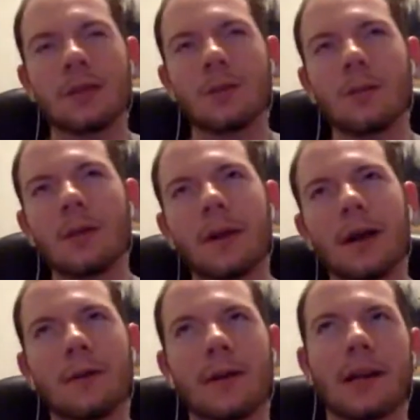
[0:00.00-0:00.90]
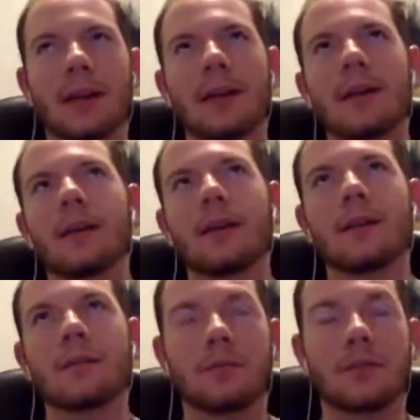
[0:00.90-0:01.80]
what about like,
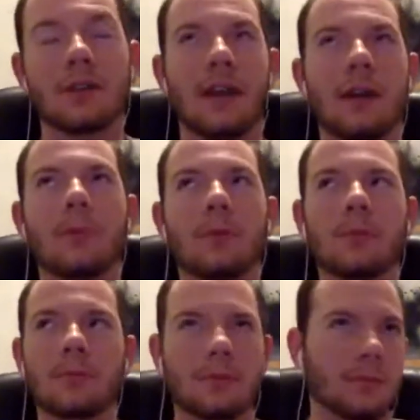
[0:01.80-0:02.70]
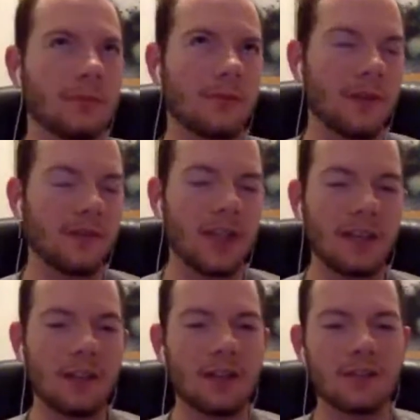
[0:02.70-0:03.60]
for example, 15
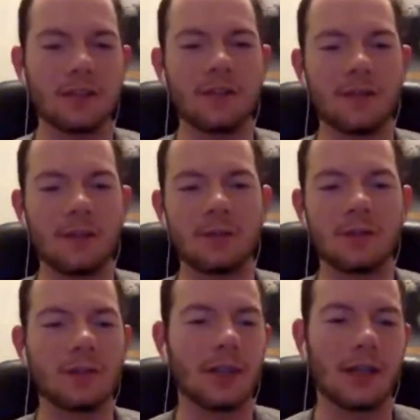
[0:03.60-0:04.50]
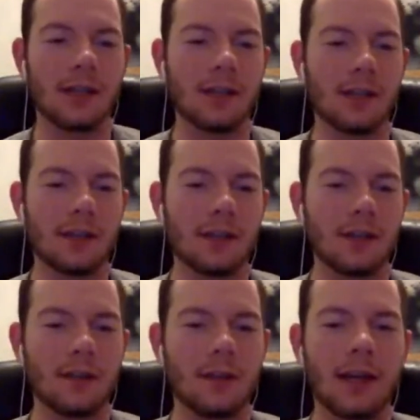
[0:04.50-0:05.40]
years in the future and
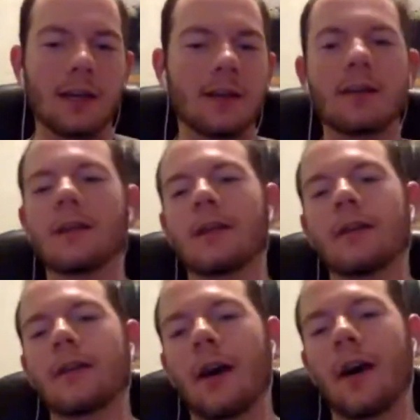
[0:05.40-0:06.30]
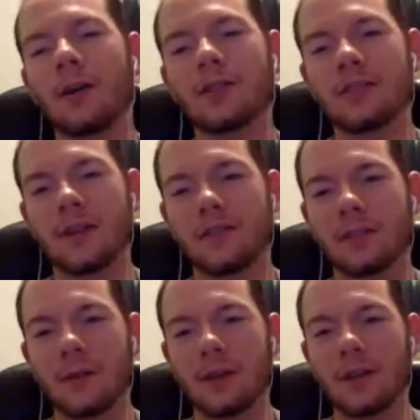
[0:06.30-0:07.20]
like all your stuff's
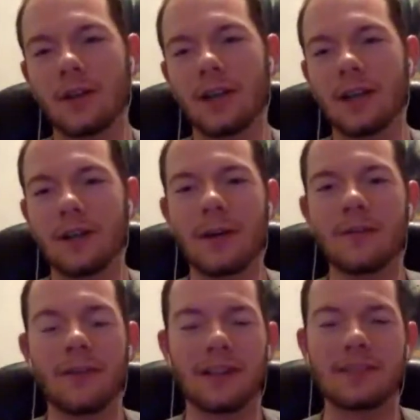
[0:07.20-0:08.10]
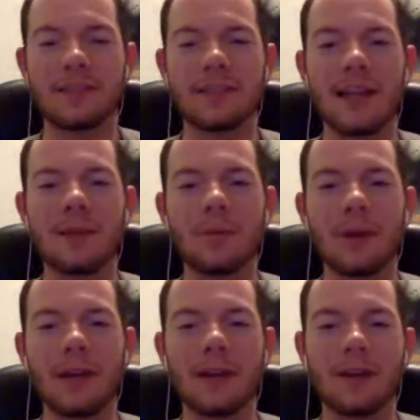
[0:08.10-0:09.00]
doing good and you have like sustainable
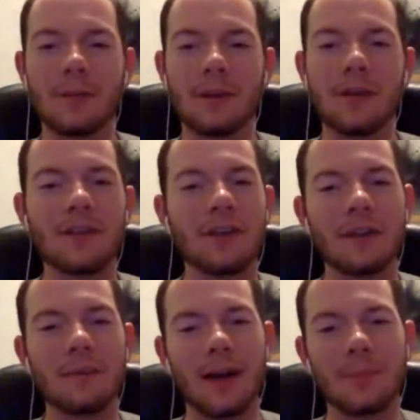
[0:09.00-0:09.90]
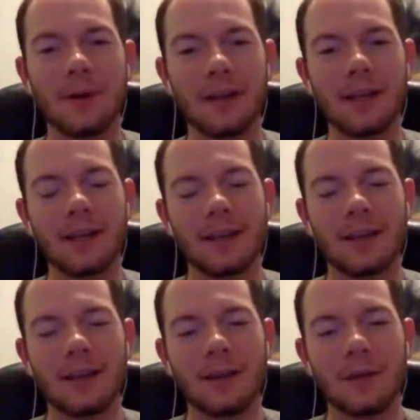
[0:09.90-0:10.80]
income and you have a good amount of money,
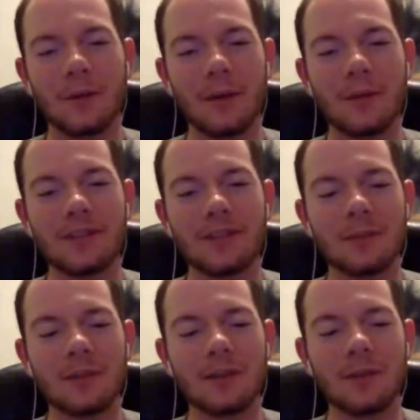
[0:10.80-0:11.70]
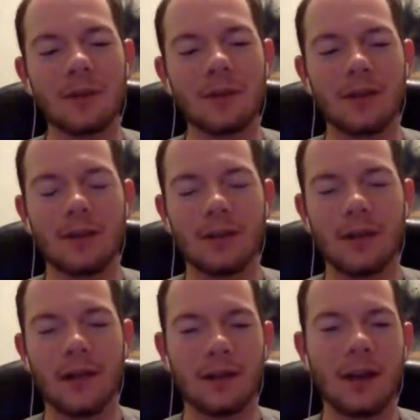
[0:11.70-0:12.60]
would it be something you would
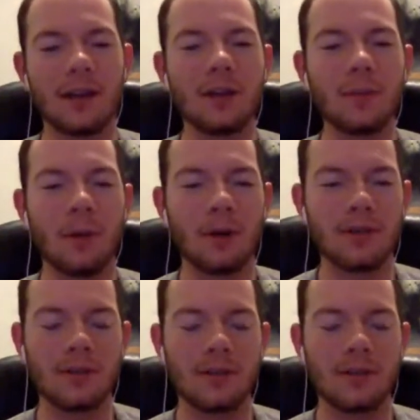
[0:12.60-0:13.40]
like, not you personally